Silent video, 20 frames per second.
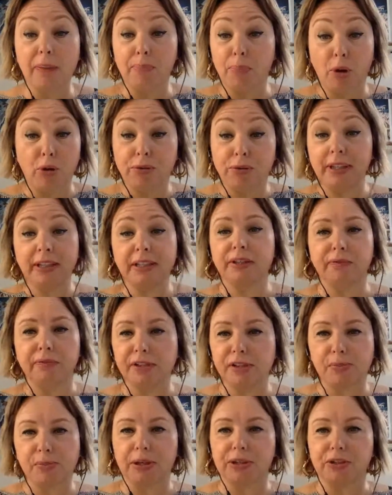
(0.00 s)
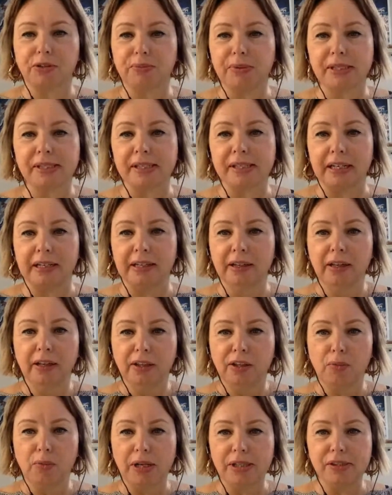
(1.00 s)
both ends of the spectrum, doesn't it?
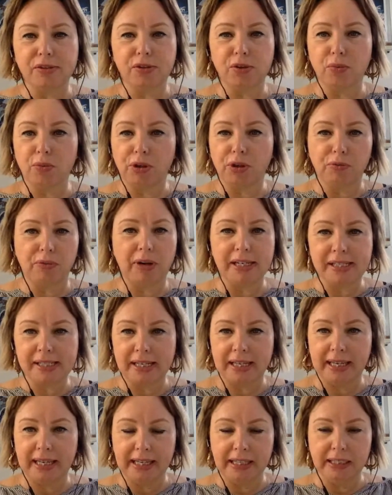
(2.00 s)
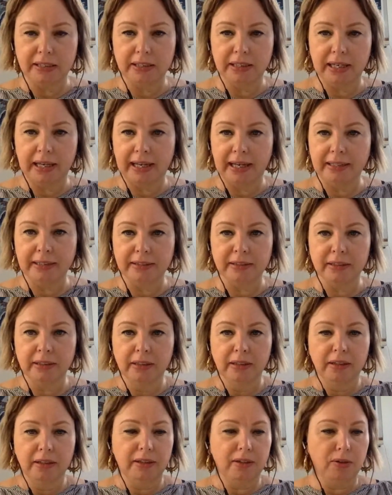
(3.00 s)
The ones who want to race ahead and
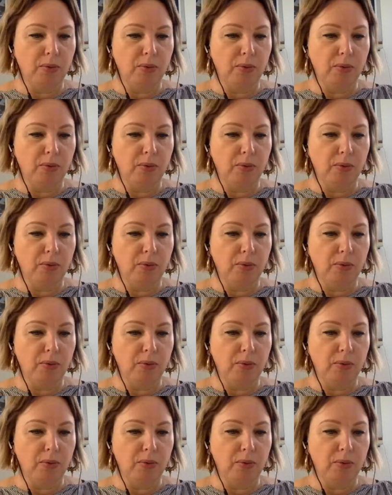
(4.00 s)
the